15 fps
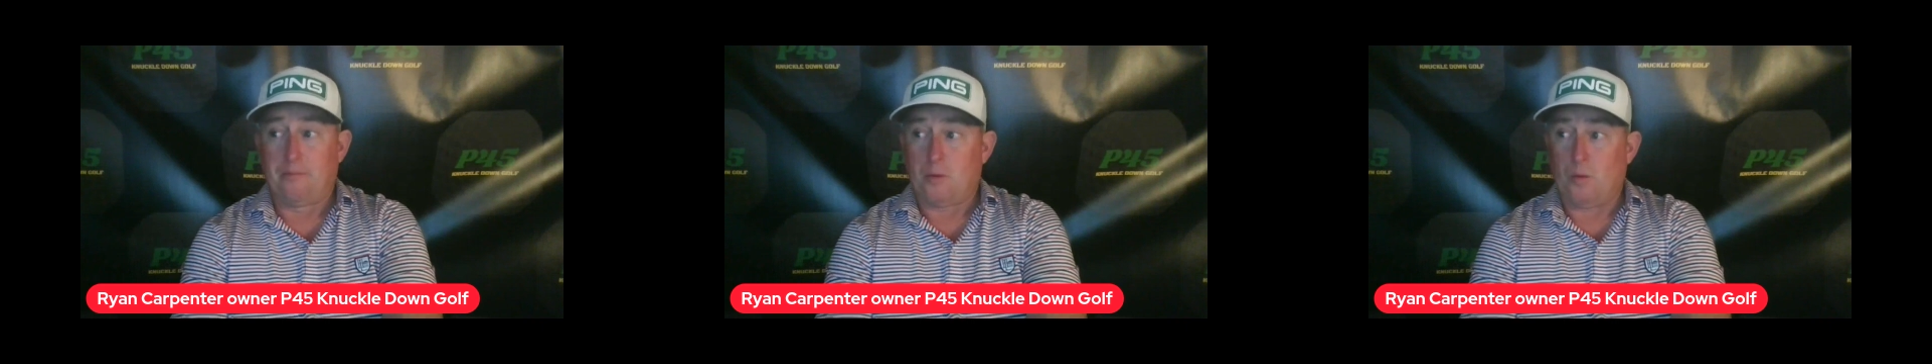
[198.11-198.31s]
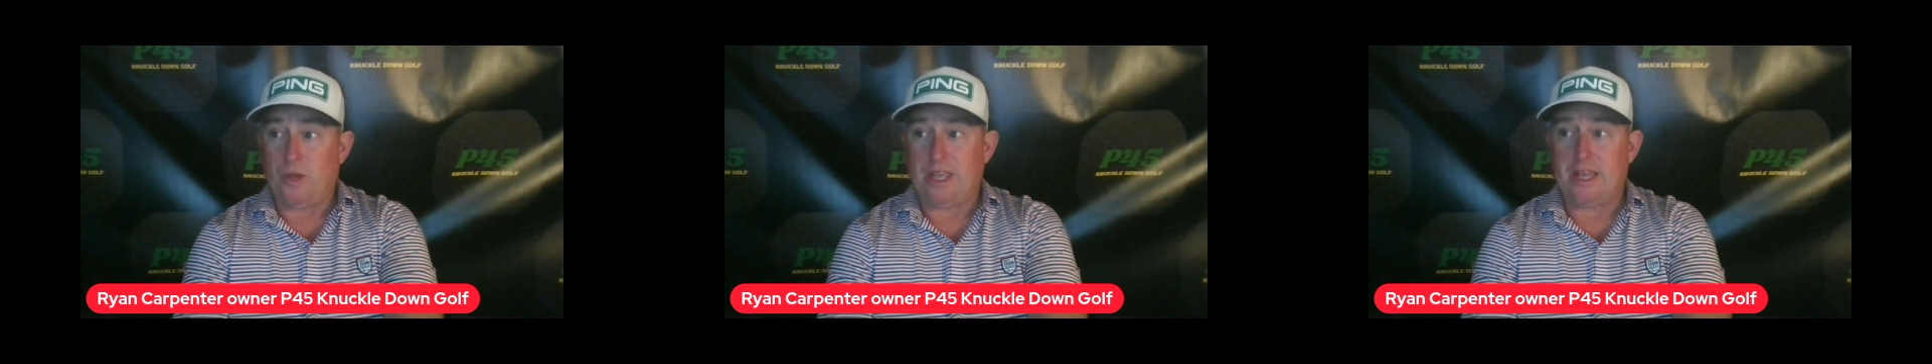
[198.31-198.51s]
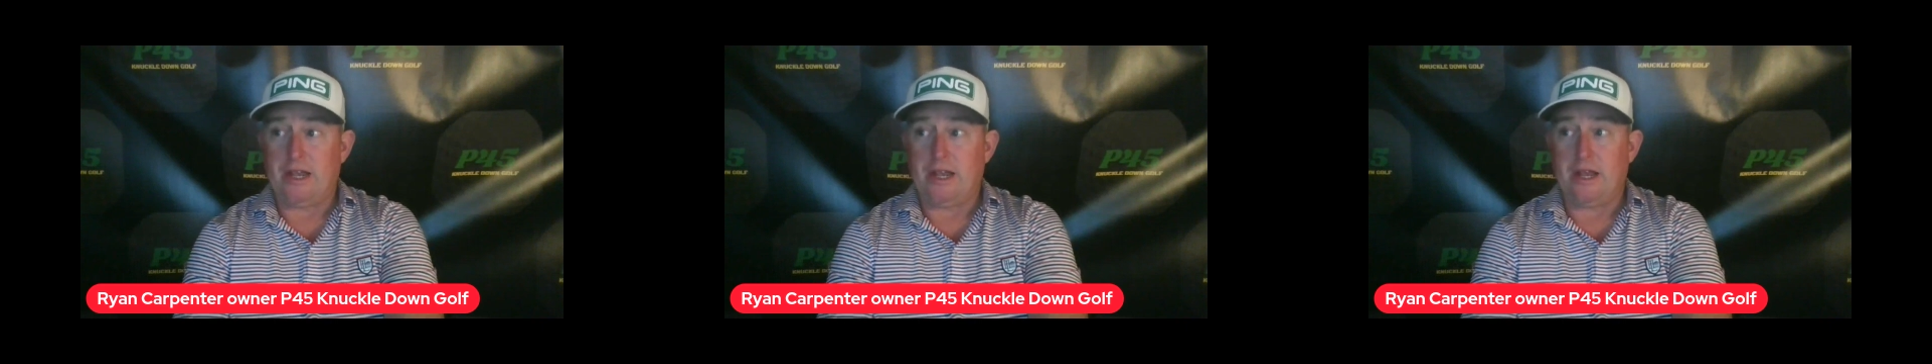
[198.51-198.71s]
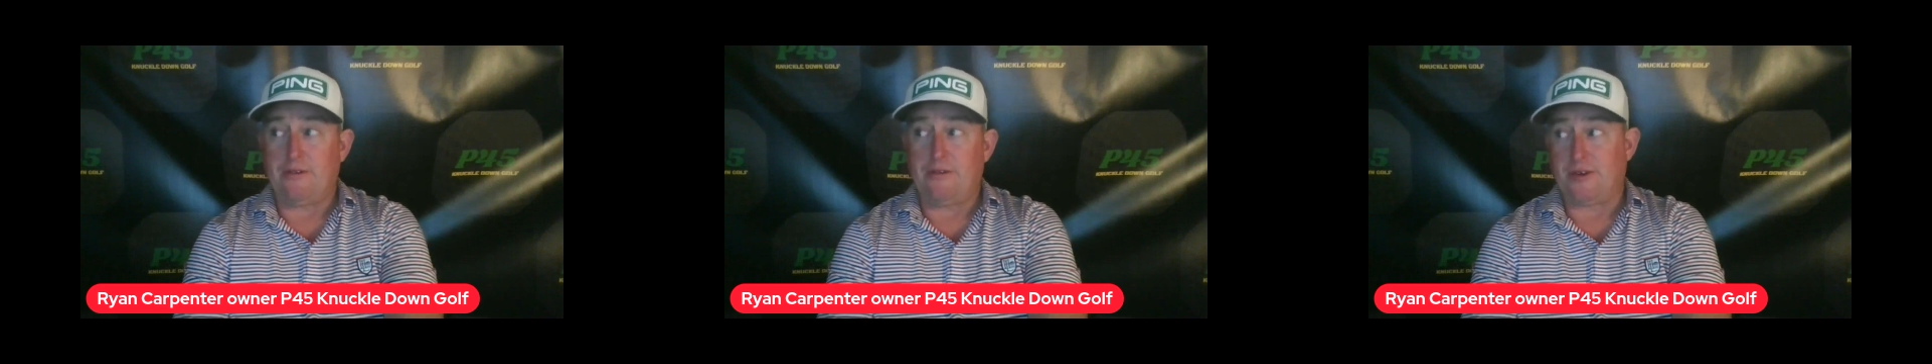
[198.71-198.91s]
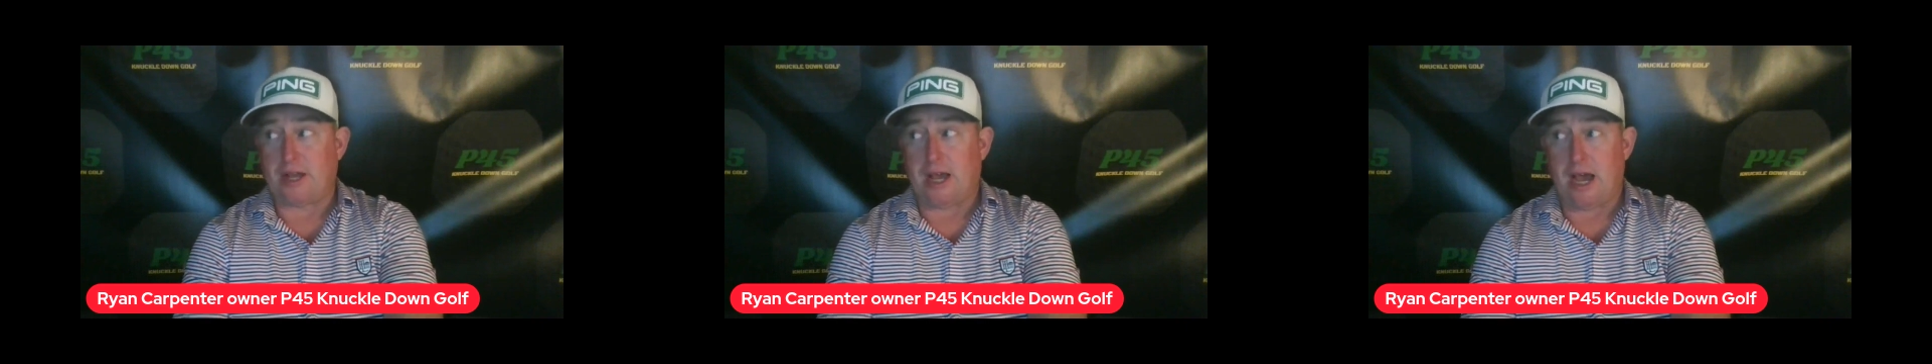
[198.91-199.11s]
we get
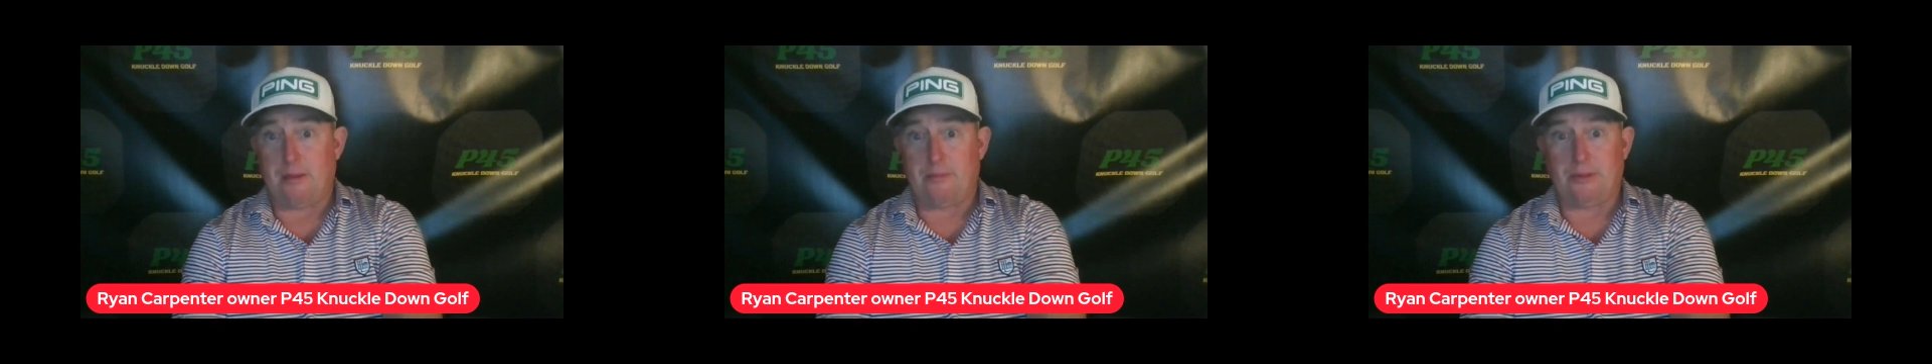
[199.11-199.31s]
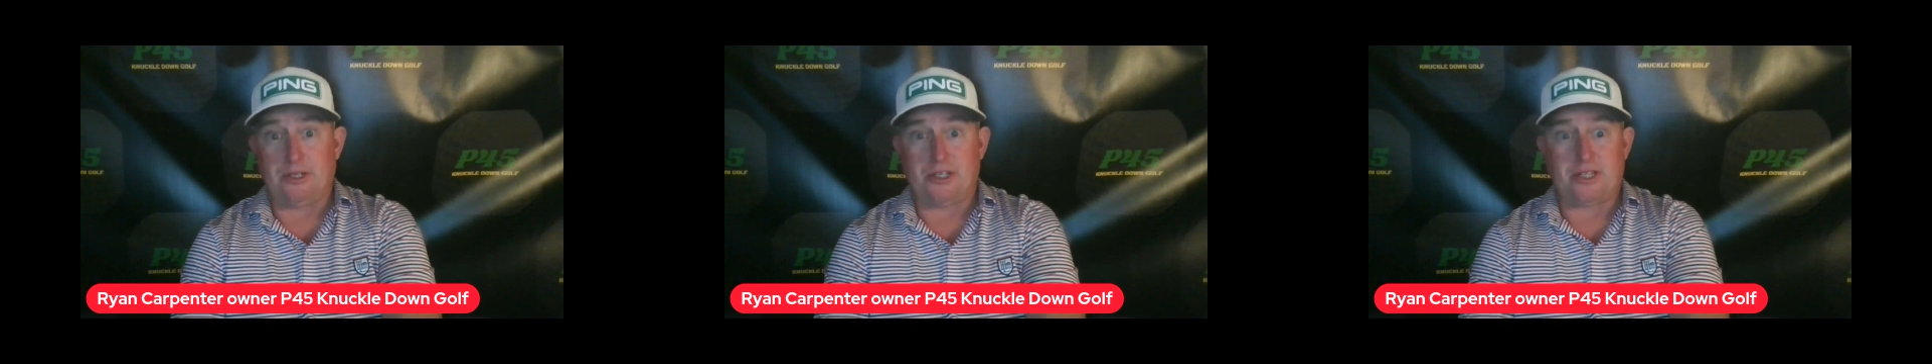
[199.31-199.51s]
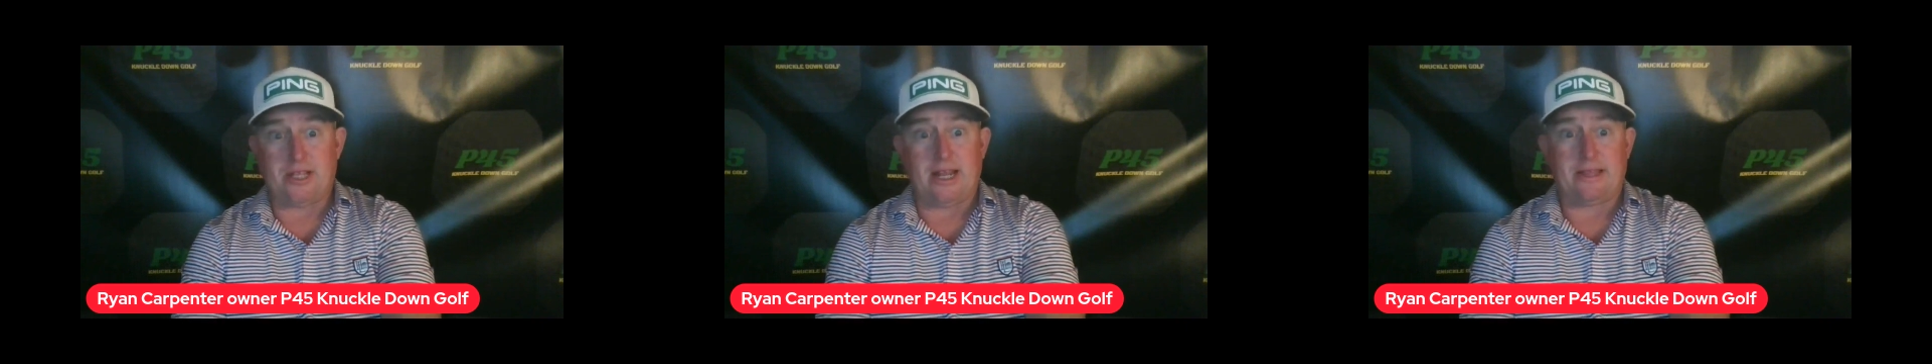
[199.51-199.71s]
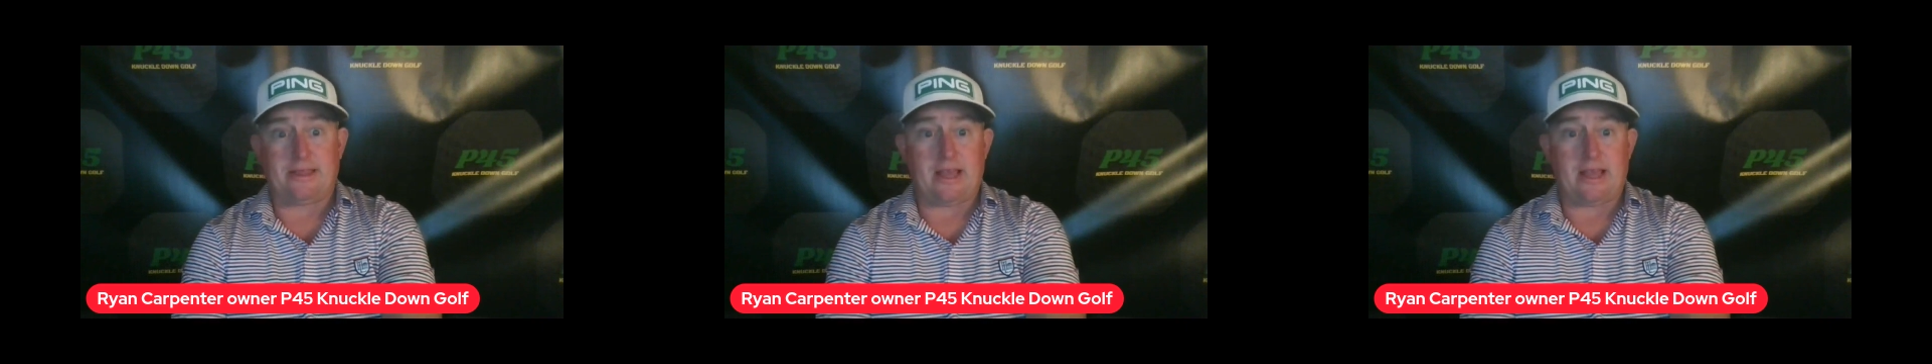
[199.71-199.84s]
enough accomplished that at